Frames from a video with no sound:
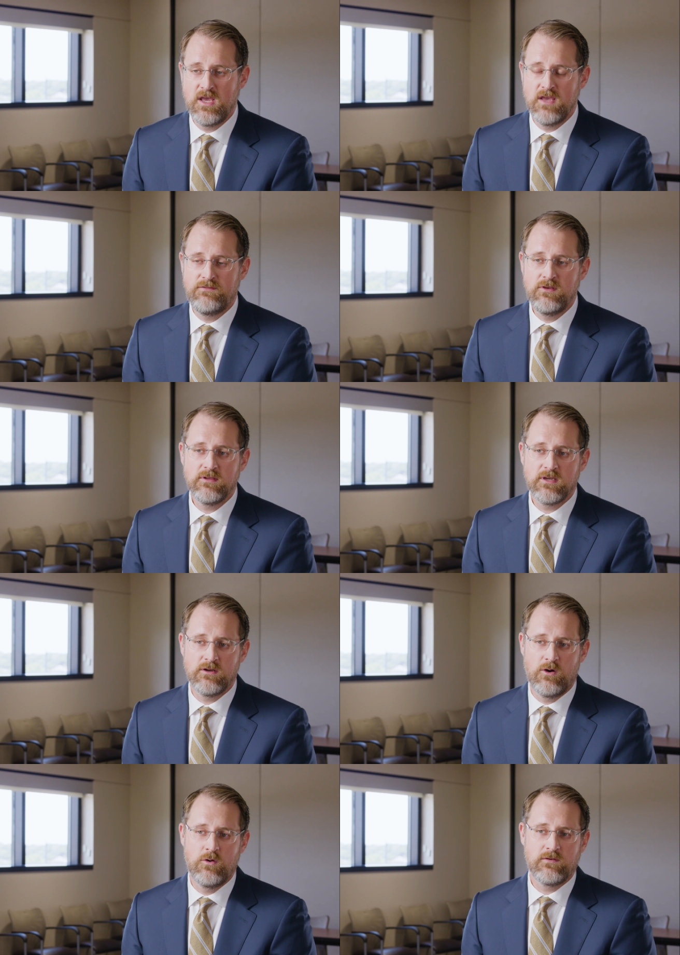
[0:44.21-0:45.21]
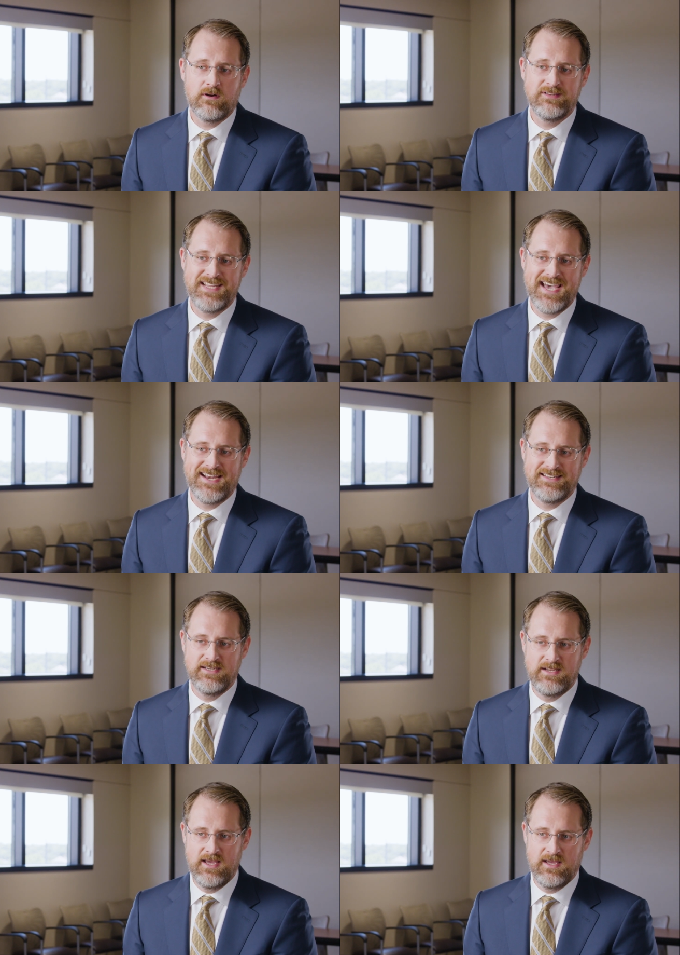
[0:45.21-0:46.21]
If you look at overall data
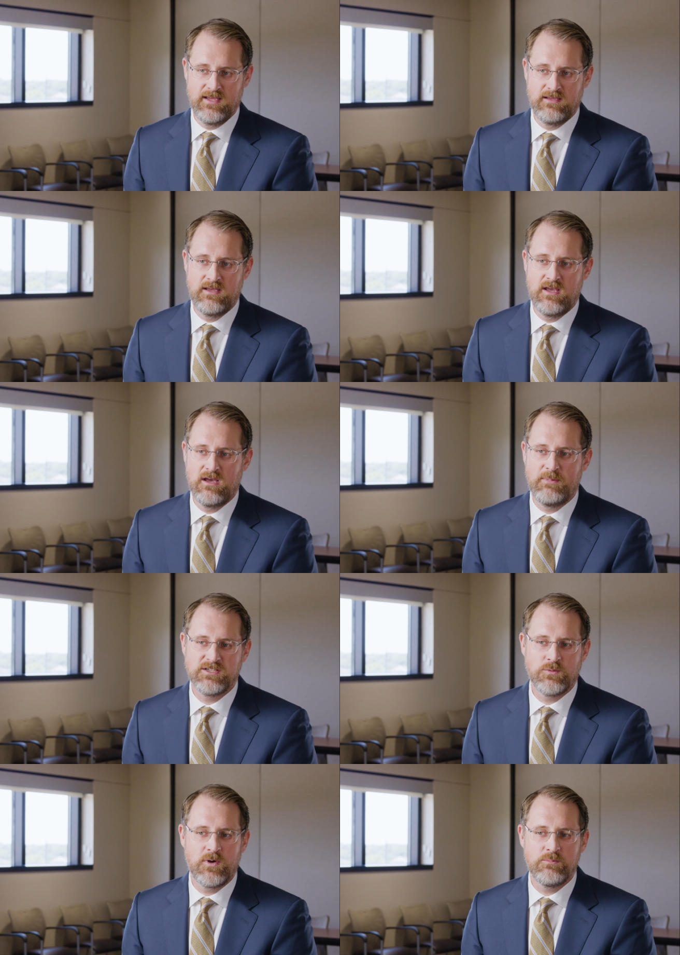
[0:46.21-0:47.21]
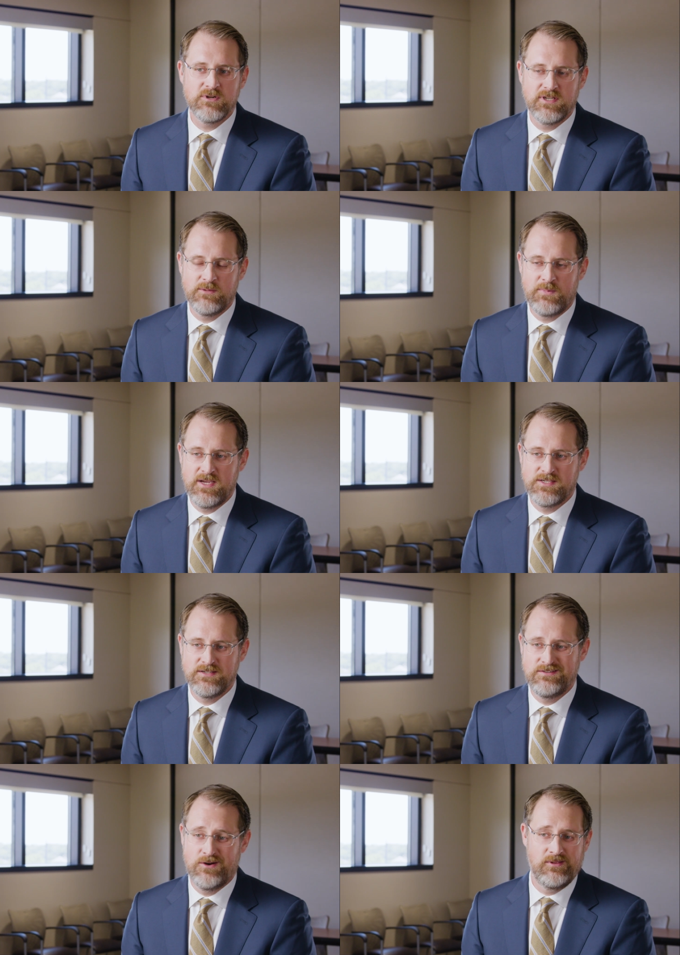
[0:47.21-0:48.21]
today, about 20% of
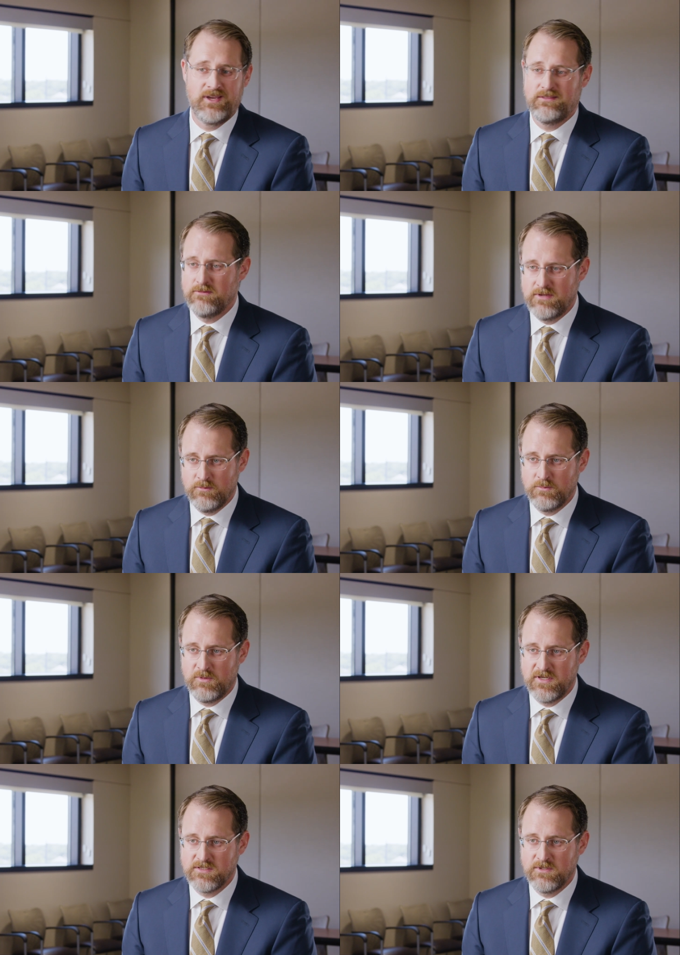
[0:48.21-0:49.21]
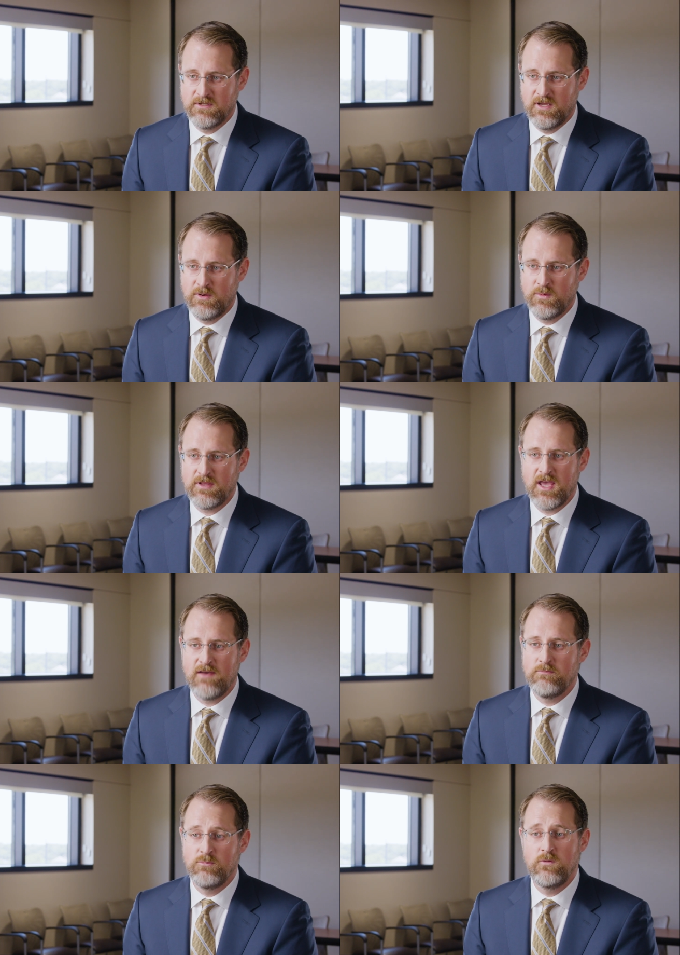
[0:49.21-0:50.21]
patients don't like their knee replacement, and we really
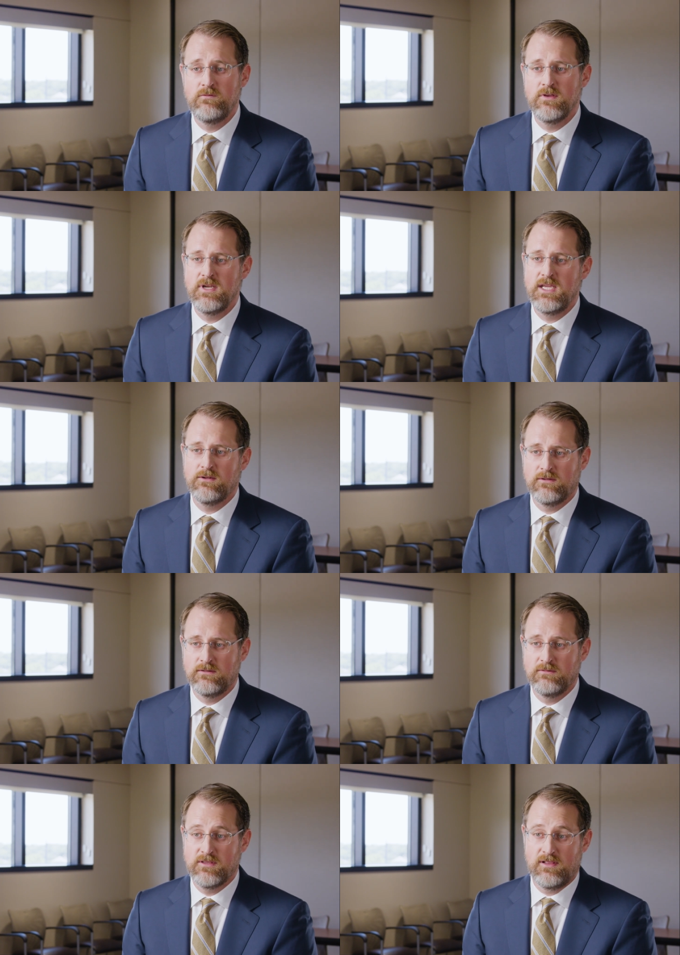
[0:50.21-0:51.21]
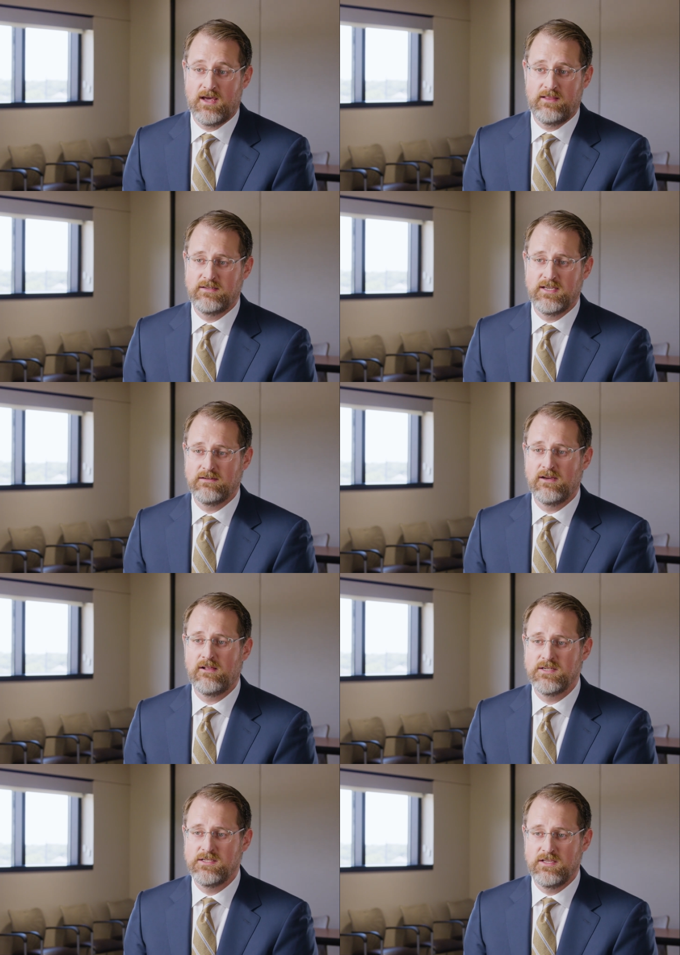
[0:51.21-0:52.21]
haven't moved the needle with a lot of the
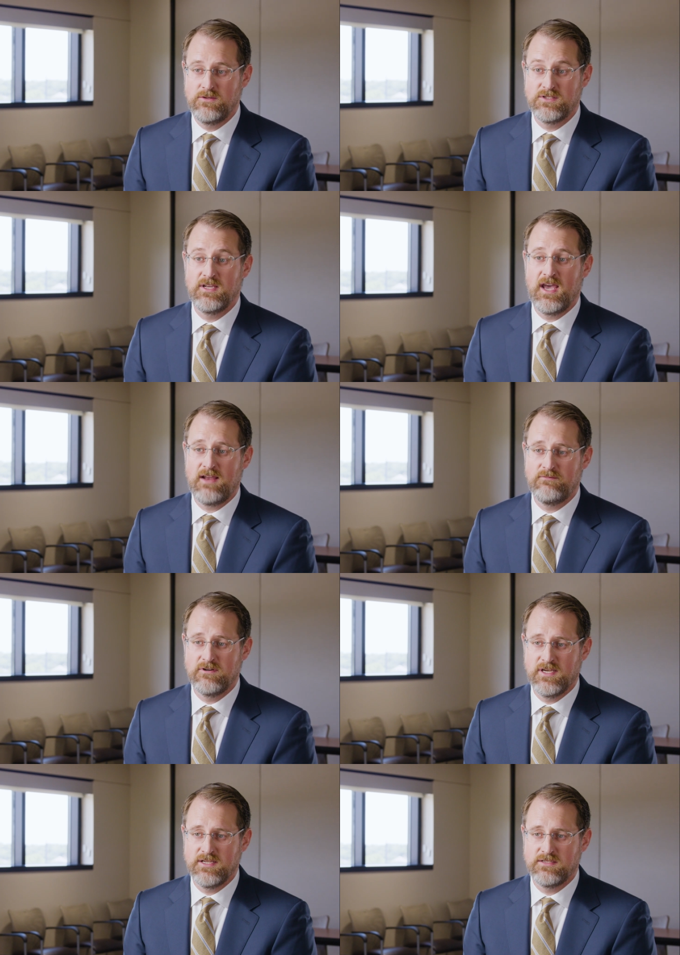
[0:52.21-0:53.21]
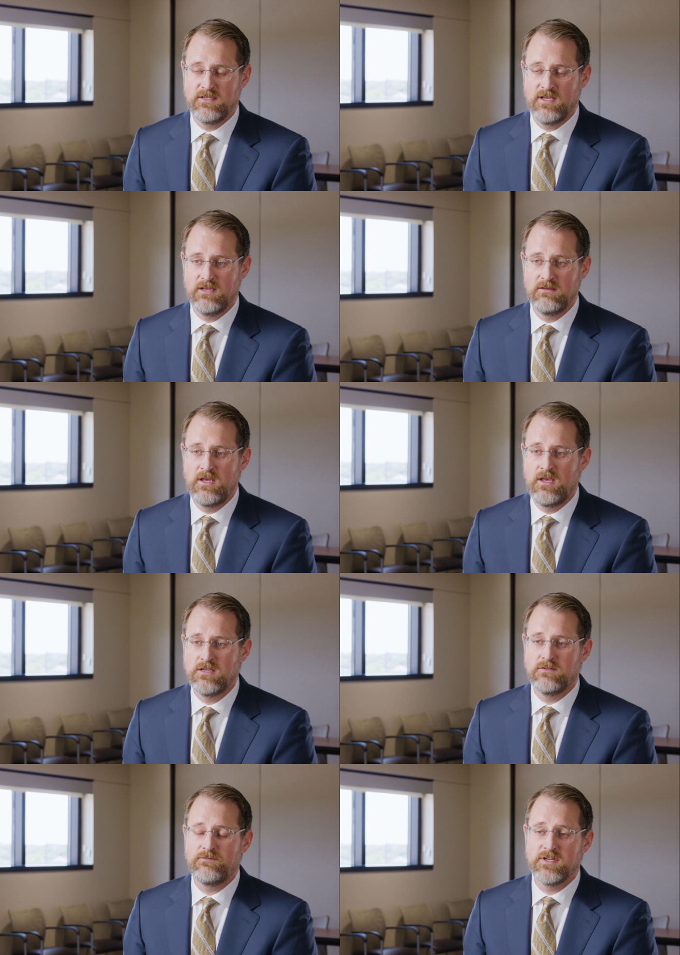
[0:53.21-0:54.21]
technology that you see advertised today.
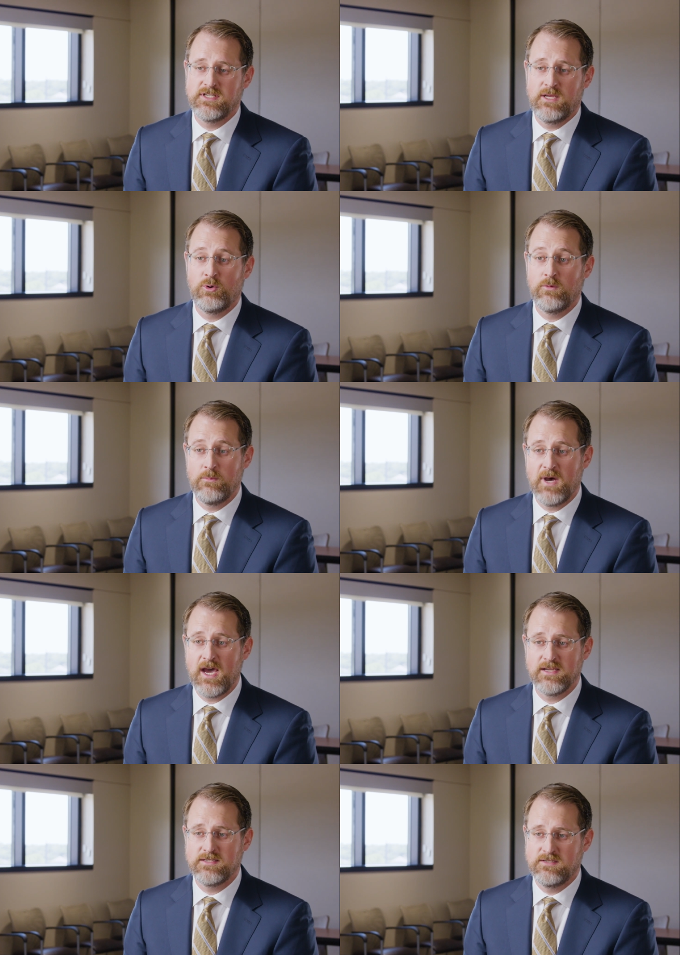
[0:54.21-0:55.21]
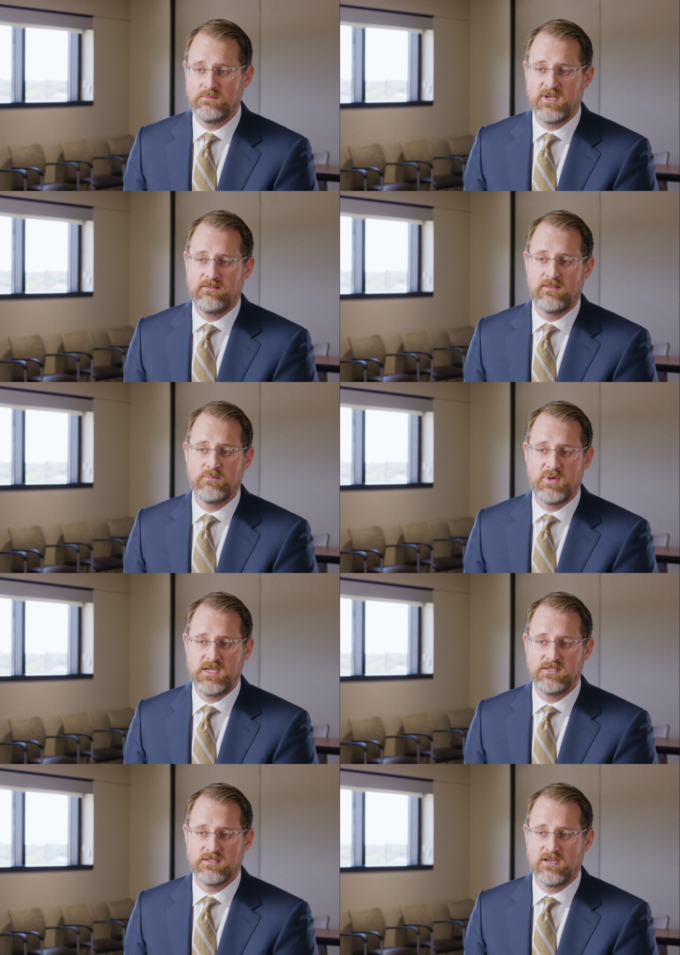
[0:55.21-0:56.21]
So for example, robotics is a big thing that
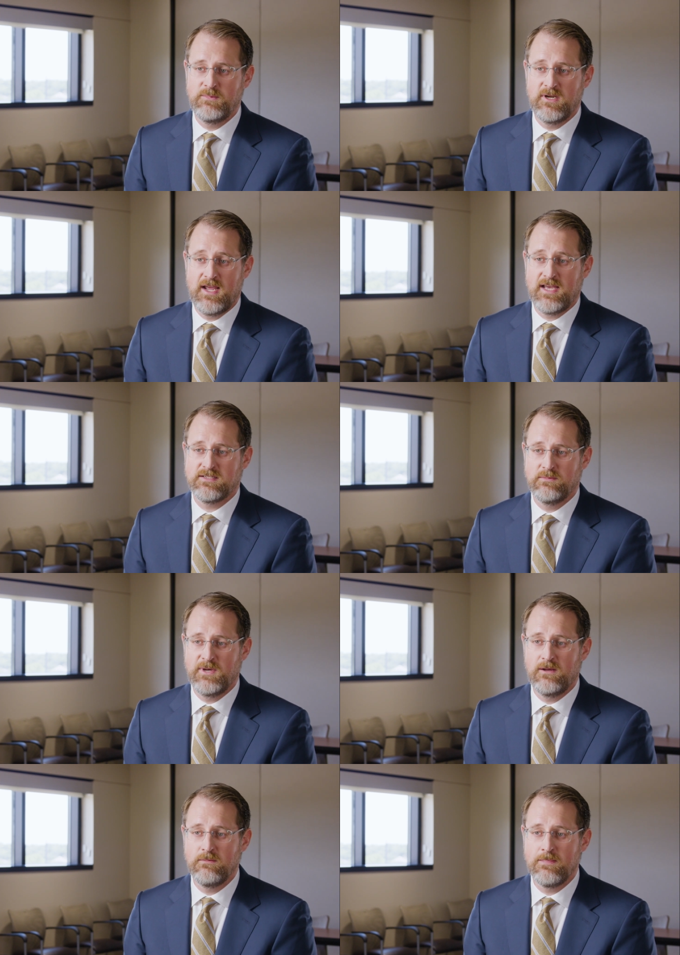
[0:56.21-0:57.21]
patients come in and ask about.